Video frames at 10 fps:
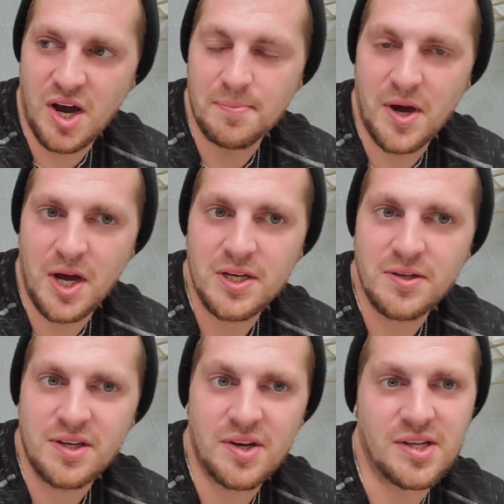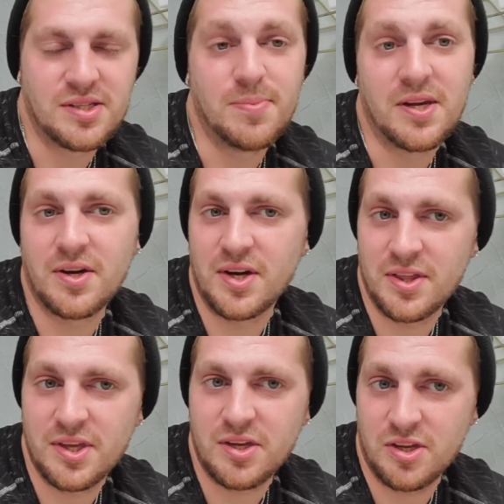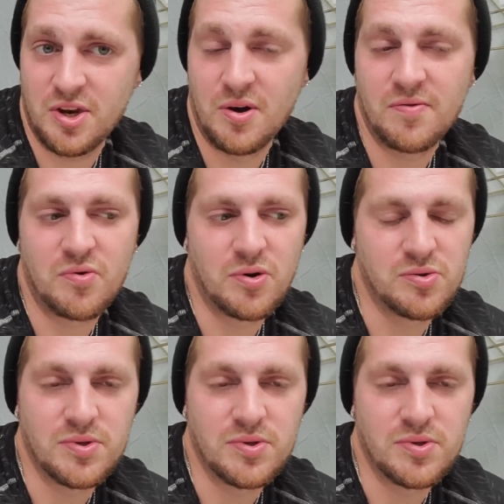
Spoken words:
I'm not going to speak on anything, you know, of course,